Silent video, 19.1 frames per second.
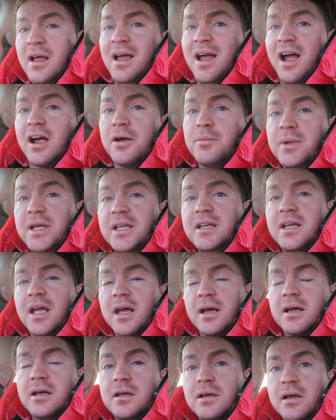
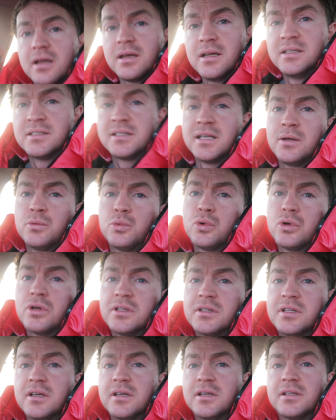Armenia, and he said one of
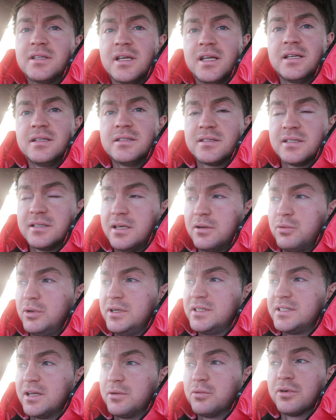the things, we
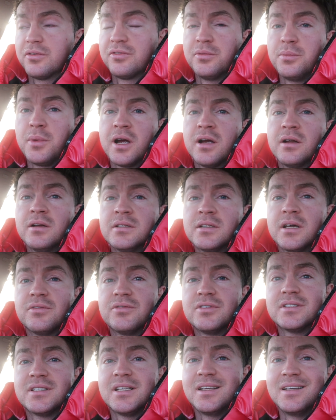said we're from Ireland
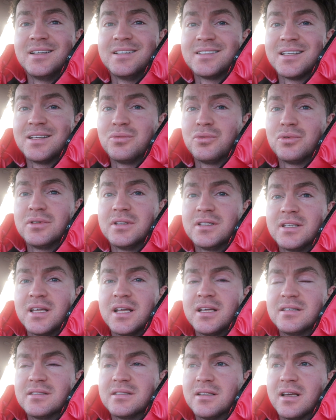obviously, and he said one of the
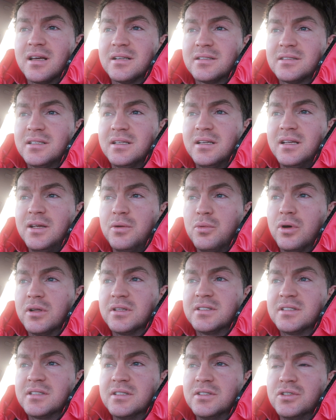things that he
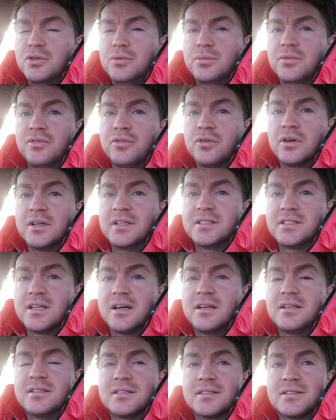wants to do before he
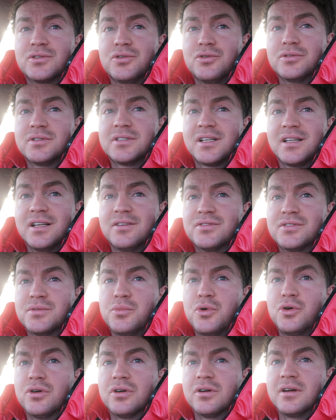dies is go to Cliffs of
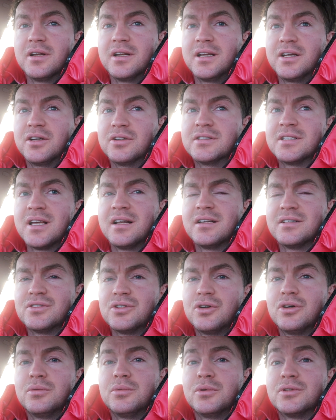Moher, and he could tell us
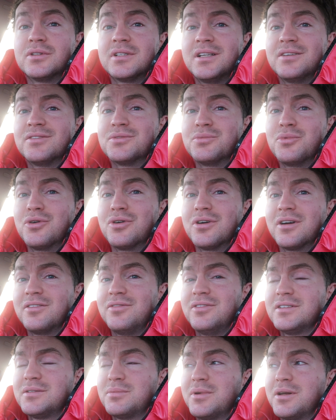all about the Cliffs of Moher. I
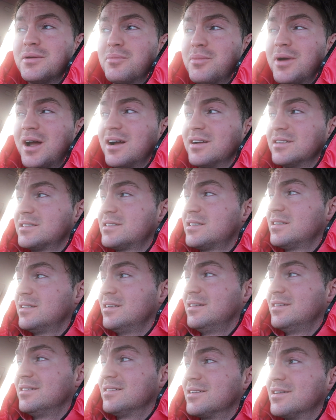felt a bit embarrassed
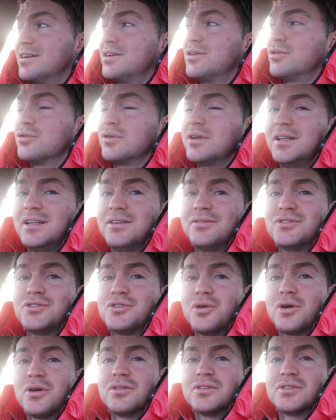that I only lived
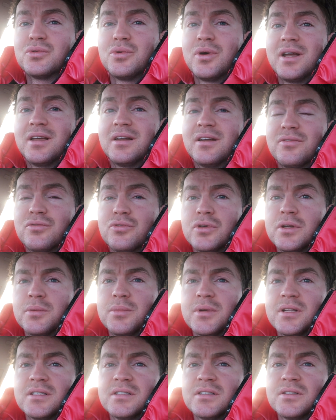2 hours away and I've only
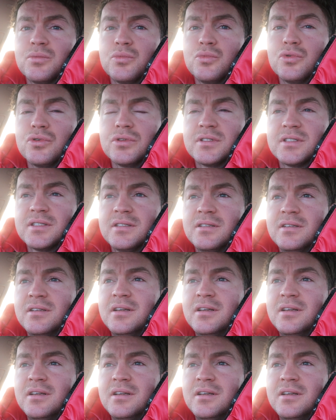been to them once,